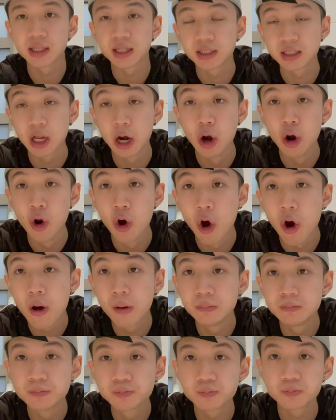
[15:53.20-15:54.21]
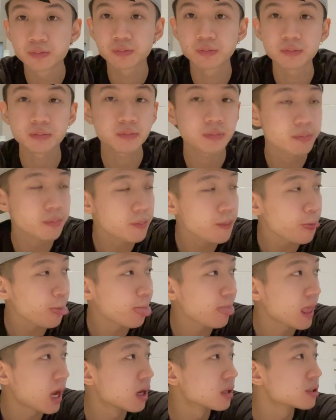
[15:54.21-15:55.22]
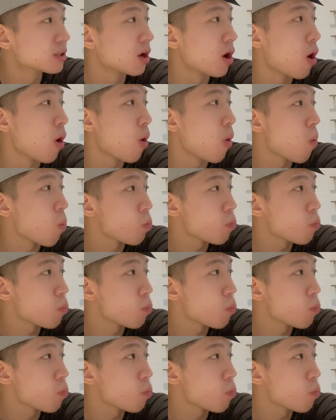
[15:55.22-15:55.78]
there's a lot. So,